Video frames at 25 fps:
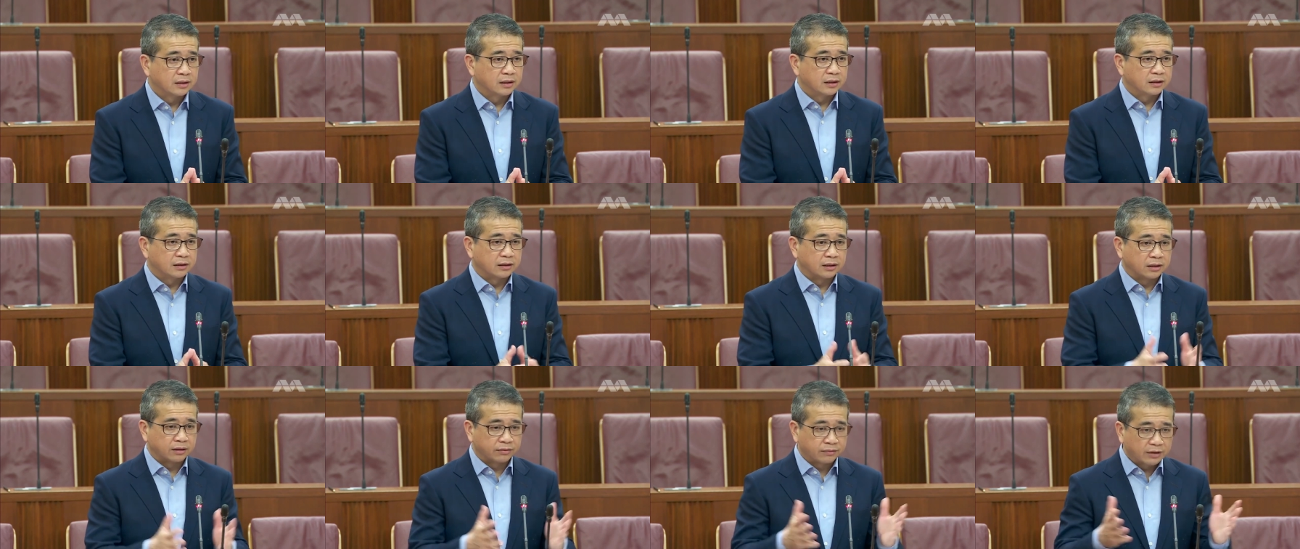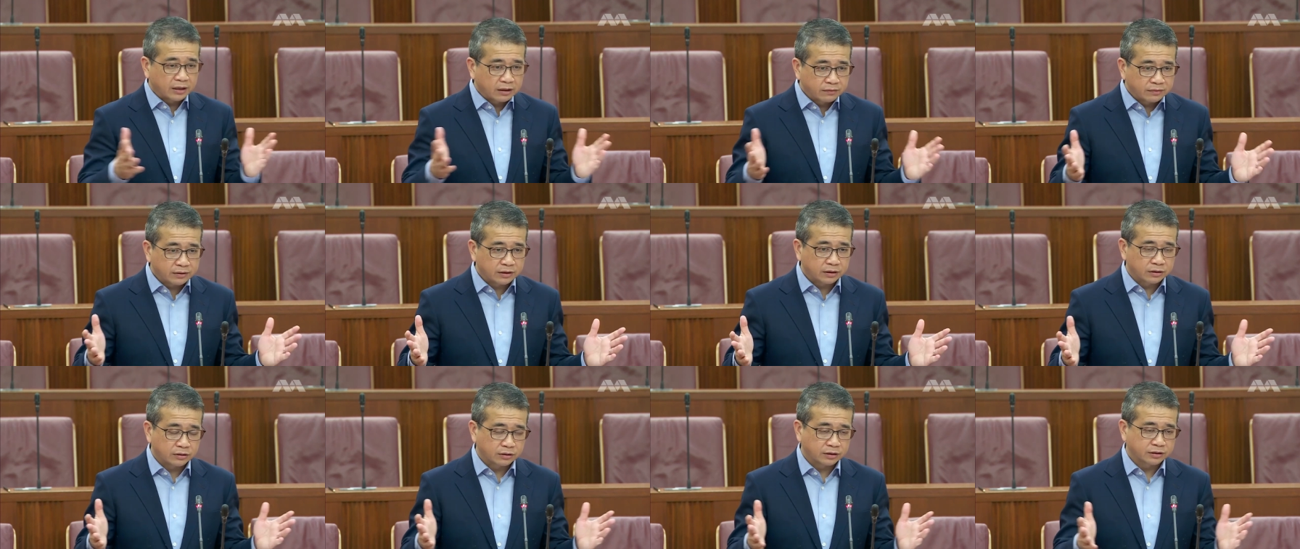Uh, they are
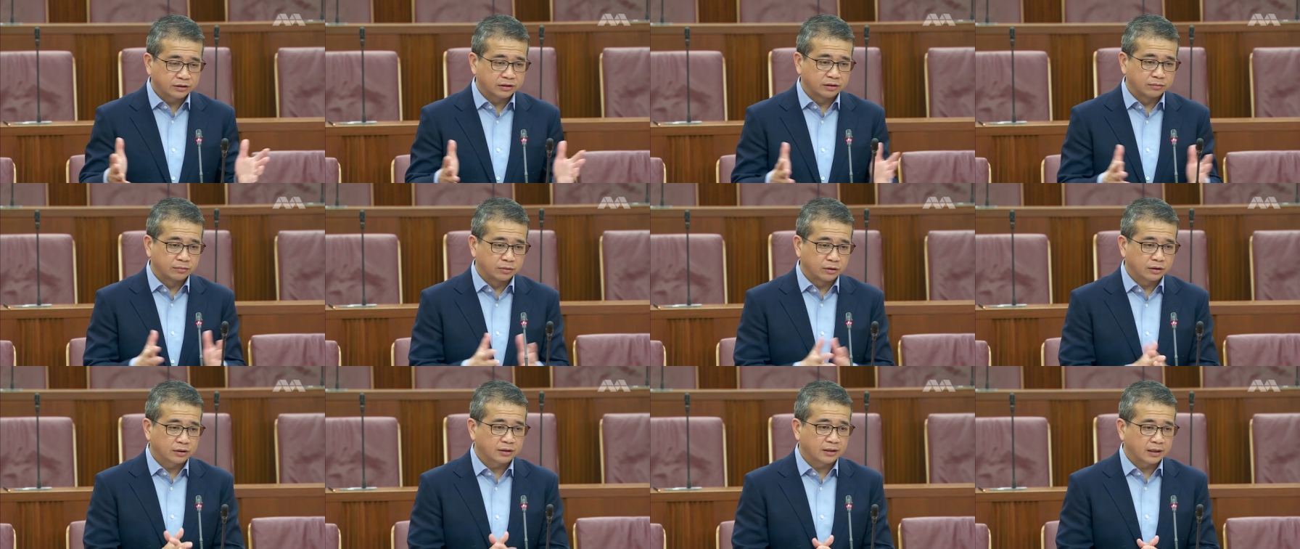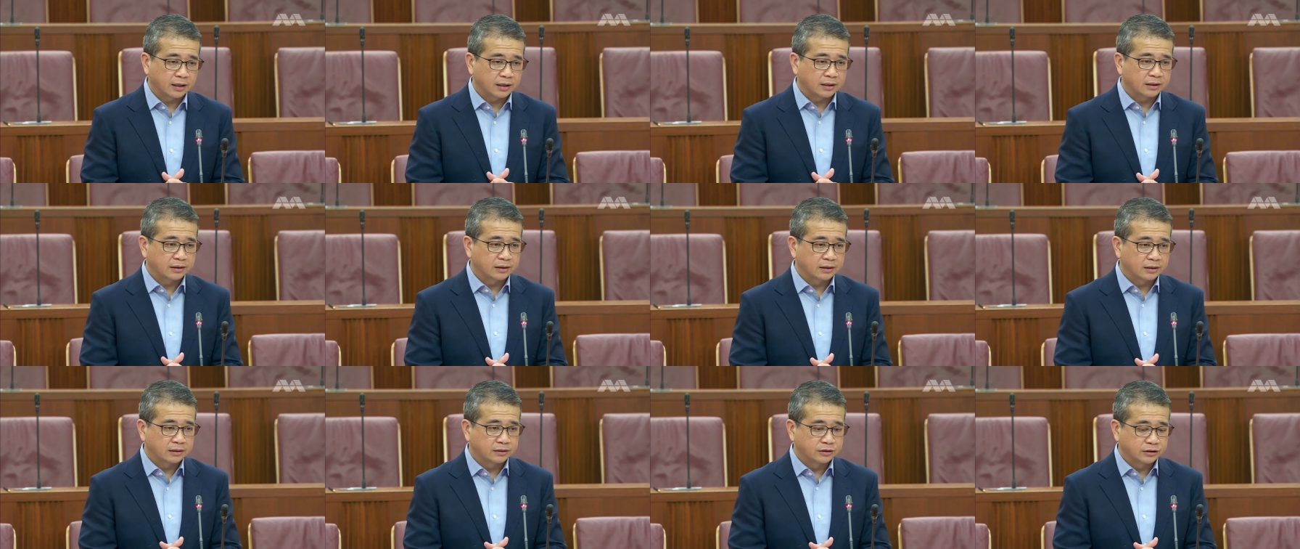relevant across the board
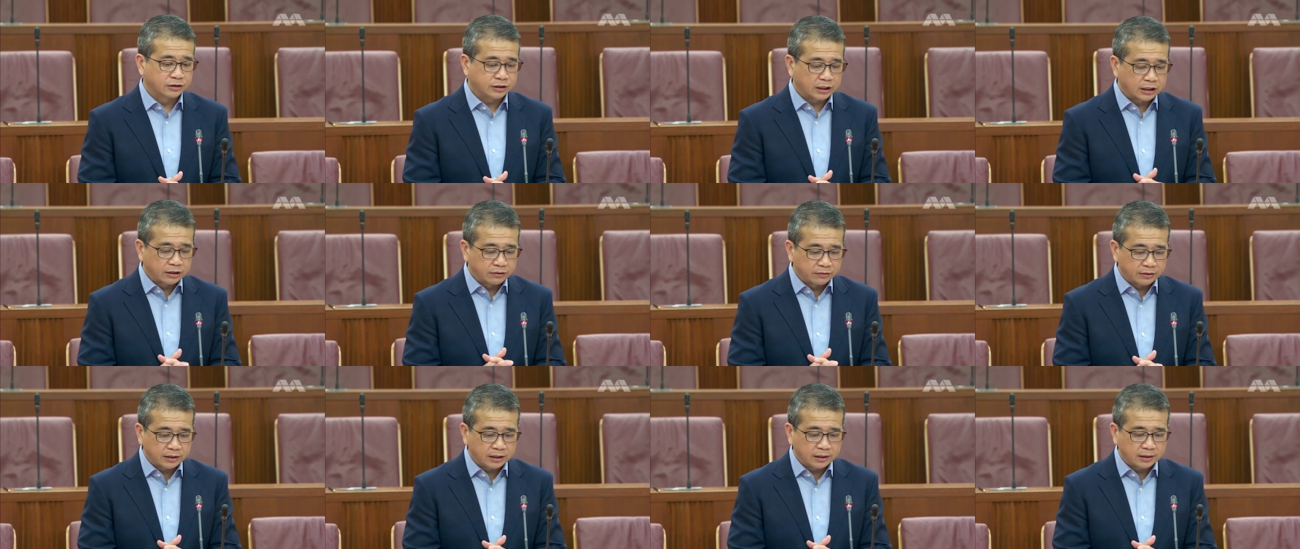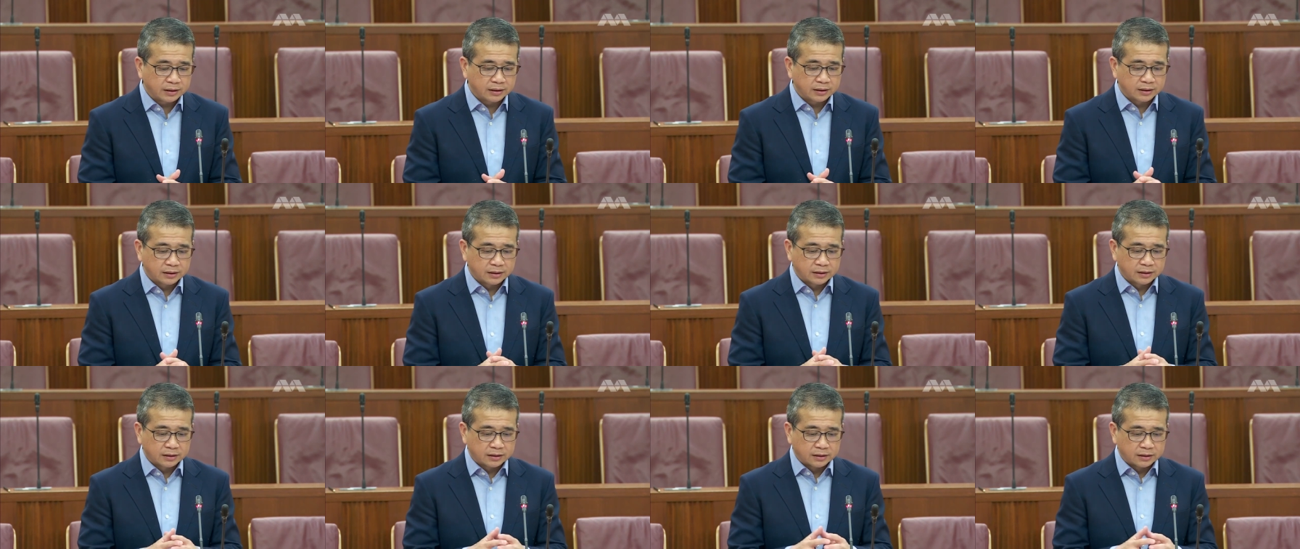and uh, generally